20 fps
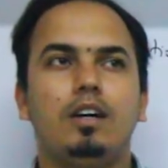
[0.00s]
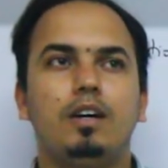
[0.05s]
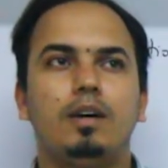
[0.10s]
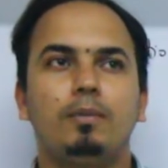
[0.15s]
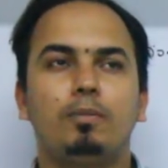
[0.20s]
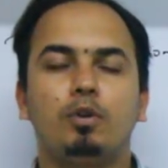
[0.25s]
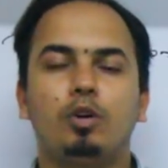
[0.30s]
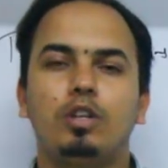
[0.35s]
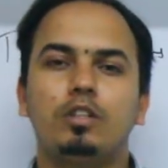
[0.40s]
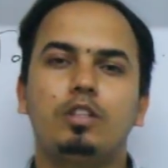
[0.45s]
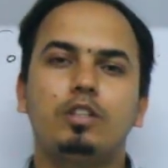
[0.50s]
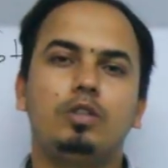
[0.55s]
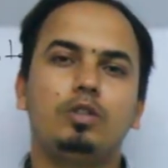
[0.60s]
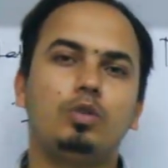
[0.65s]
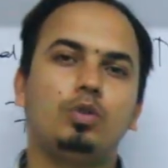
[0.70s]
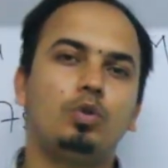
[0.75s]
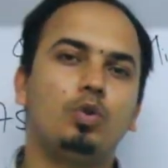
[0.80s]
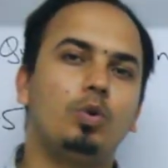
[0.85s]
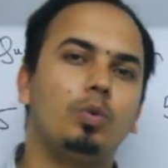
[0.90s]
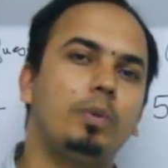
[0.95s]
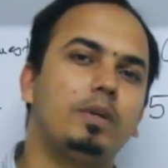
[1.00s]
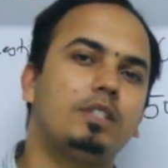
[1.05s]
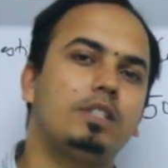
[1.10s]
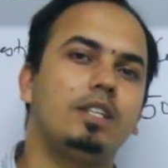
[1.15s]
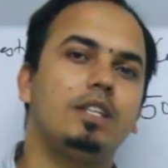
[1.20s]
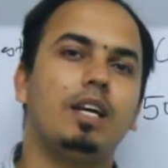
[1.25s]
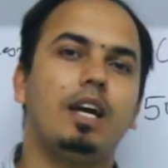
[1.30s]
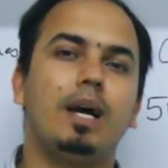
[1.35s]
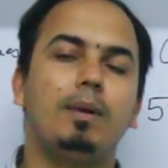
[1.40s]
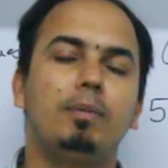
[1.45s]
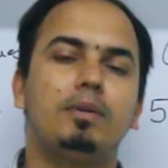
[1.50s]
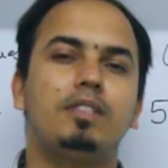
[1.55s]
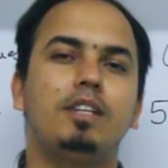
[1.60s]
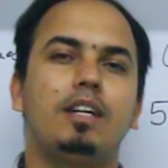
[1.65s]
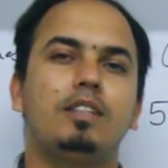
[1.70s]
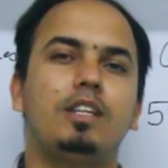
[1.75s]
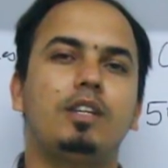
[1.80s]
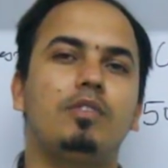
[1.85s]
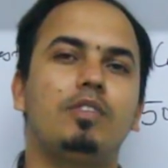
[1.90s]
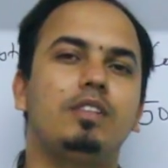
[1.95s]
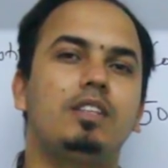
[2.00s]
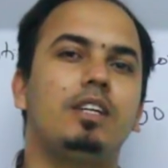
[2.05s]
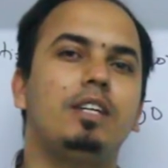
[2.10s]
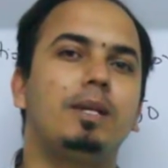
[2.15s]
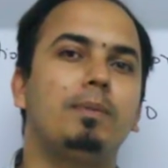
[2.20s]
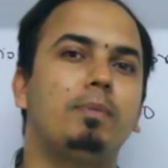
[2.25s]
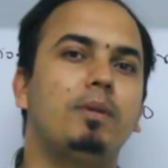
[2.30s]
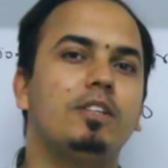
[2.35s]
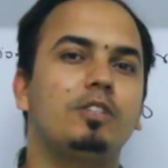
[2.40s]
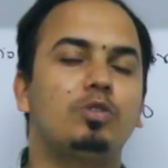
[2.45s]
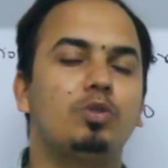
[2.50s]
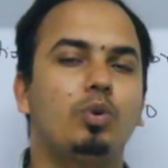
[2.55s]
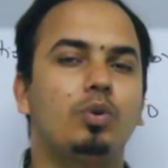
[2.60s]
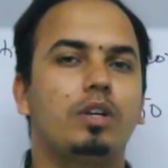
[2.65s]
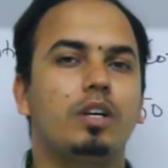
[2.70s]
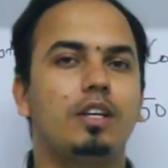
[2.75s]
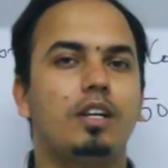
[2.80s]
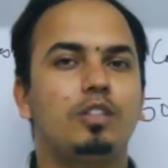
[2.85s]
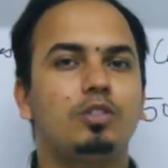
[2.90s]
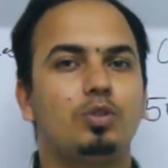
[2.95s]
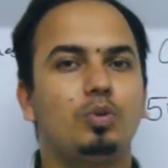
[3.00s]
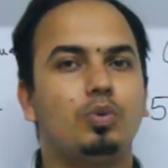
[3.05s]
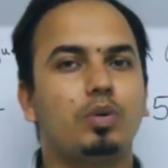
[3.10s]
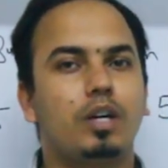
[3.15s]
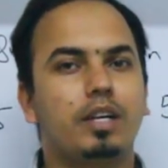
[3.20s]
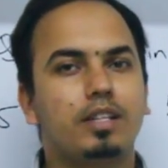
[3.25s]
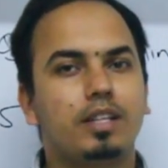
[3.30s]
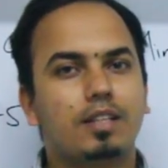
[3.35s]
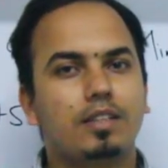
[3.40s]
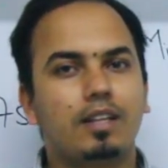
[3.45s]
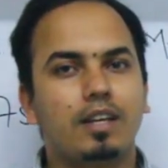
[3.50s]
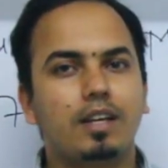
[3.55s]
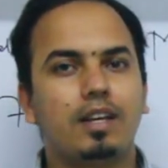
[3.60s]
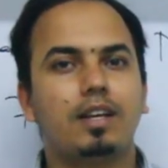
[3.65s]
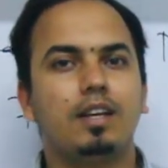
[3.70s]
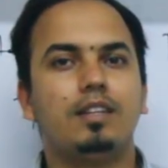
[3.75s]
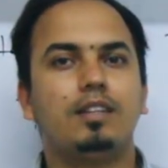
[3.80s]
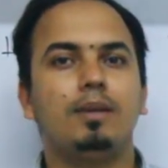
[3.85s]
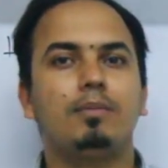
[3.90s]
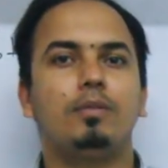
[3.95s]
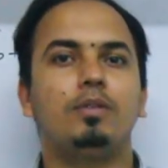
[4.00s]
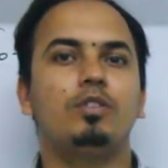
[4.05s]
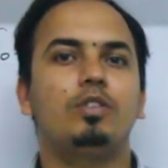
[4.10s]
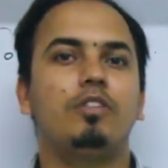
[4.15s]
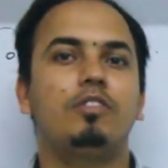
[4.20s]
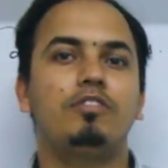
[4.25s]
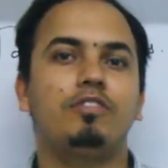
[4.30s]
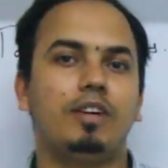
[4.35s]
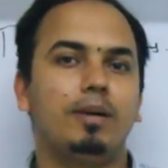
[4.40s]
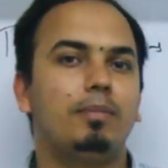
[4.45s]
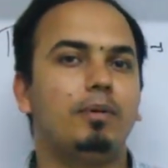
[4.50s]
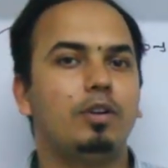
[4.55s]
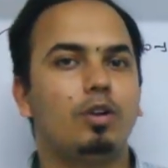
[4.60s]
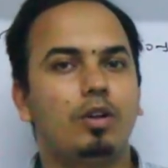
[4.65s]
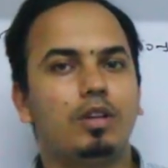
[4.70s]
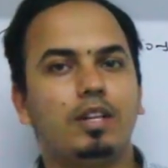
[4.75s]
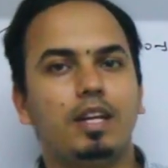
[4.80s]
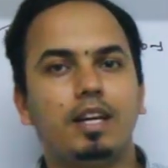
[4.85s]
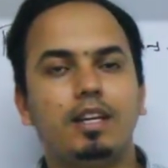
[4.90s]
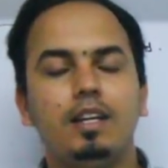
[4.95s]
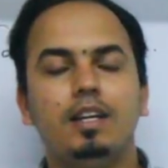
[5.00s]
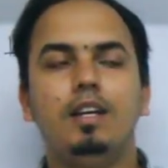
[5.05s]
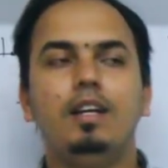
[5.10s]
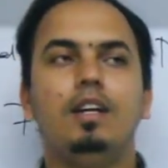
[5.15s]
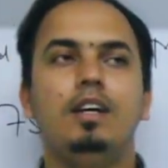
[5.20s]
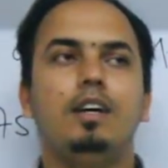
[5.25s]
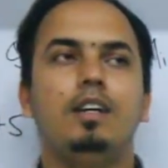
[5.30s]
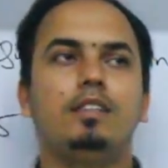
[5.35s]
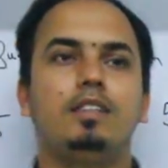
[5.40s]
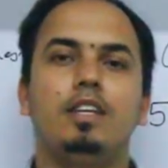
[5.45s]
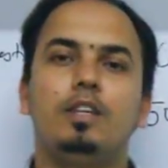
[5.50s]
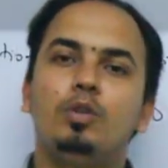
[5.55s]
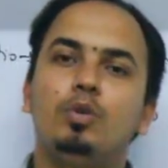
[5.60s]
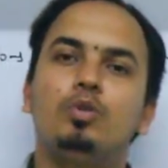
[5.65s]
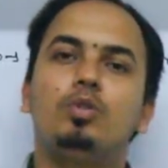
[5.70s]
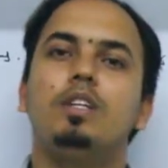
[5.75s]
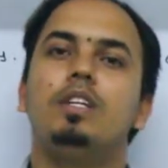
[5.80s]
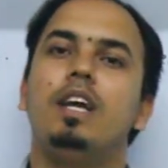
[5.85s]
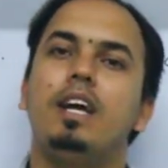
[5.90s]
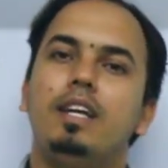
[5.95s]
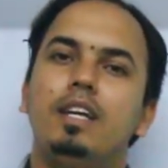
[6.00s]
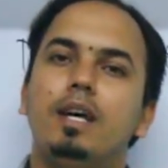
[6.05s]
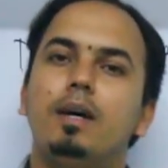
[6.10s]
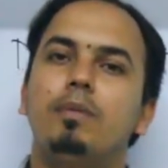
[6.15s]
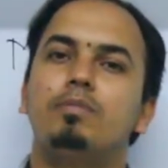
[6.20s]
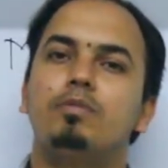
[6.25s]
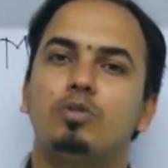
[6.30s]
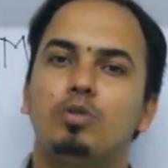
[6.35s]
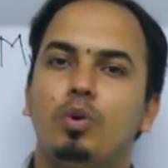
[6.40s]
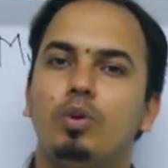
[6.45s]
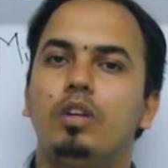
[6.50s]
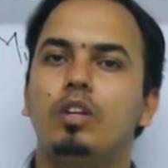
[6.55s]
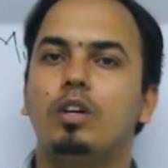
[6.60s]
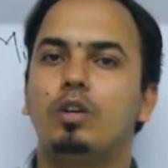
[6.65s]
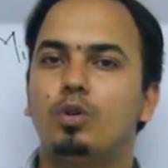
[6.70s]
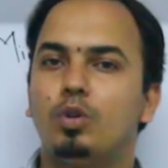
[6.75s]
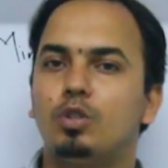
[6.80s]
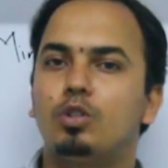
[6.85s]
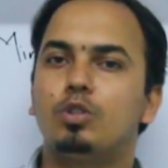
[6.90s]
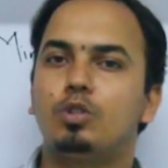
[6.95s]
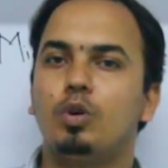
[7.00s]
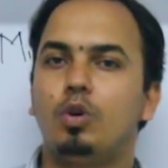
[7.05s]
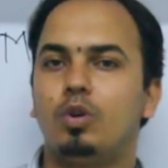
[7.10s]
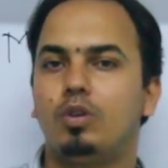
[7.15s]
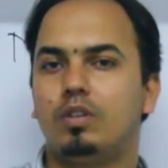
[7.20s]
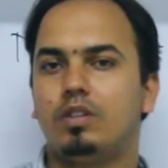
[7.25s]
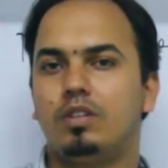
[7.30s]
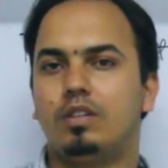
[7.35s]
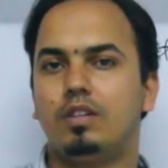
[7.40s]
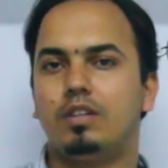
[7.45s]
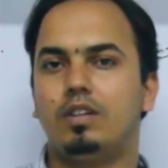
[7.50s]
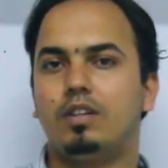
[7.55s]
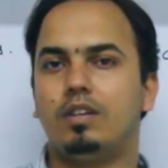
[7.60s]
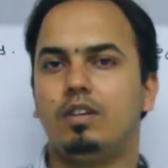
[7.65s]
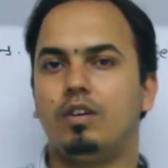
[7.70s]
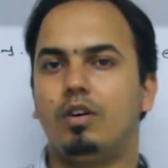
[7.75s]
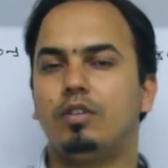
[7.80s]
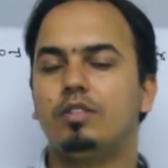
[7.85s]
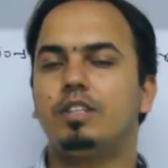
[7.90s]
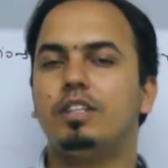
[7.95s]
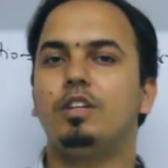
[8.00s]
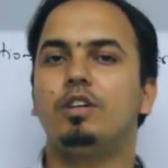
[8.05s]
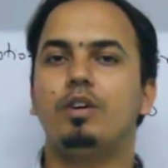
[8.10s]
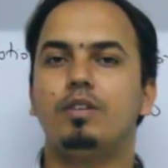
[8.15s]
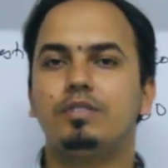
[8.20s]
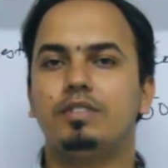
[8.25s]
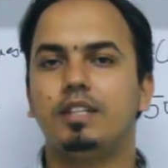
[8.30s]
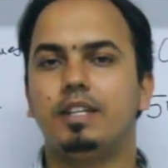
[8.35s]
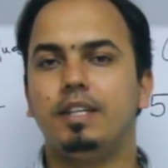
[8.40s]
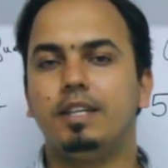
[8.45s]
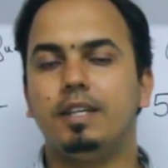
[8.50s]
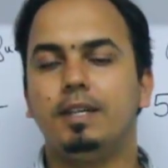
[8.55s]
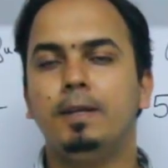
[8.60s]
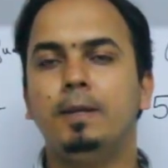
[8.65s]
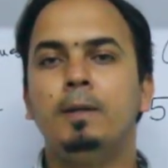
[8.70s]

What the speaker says: because jo bacche yahan pe zyadatar 130 plus score karna shuru kar dete hain in the month of Feb and all that, they usually end up scoring a good score on the day of CET.